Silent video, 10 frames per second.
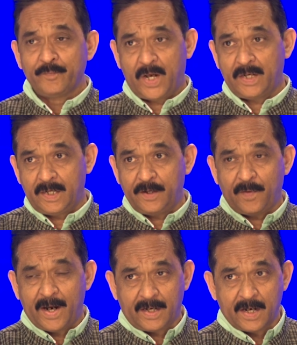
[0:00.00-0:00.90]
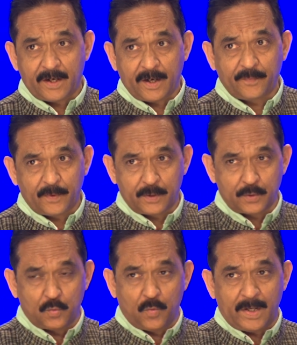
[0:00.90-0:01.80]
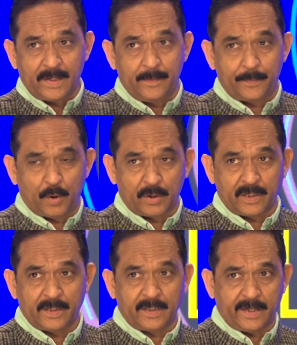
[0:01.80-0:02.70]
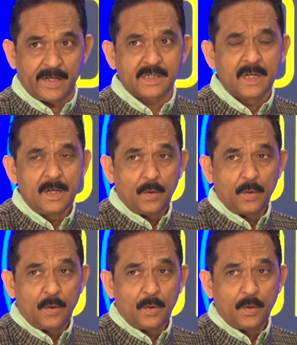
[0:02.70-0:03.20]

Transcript: And if I can refer to one important case,